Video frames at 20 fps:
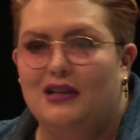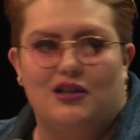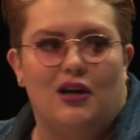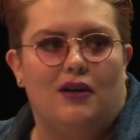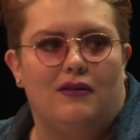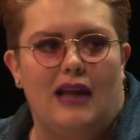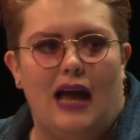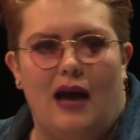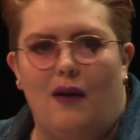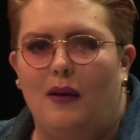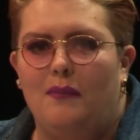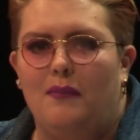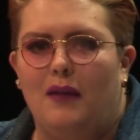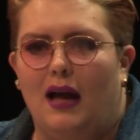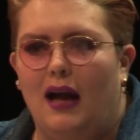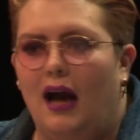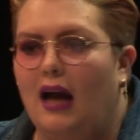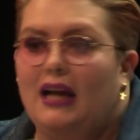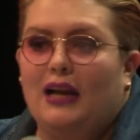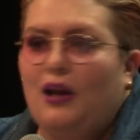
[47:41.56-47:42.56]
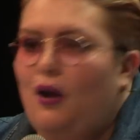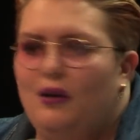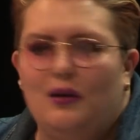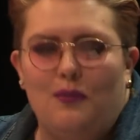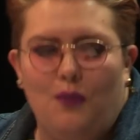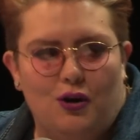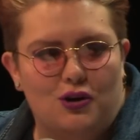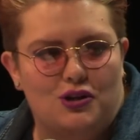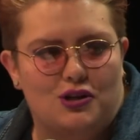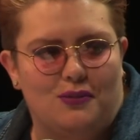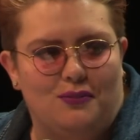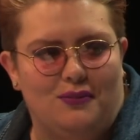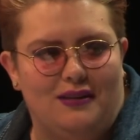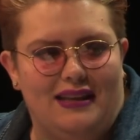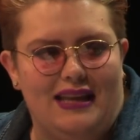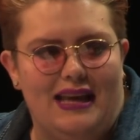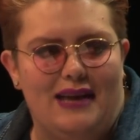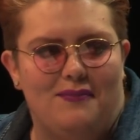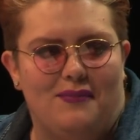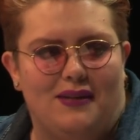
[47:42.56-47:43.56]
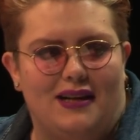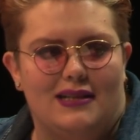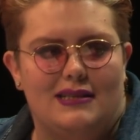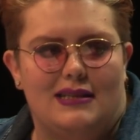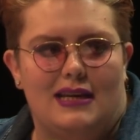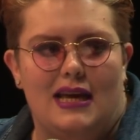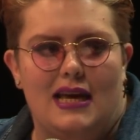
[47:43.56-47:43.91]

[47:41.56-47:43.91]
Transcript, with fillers: and so now I'm like I can only watch them with him because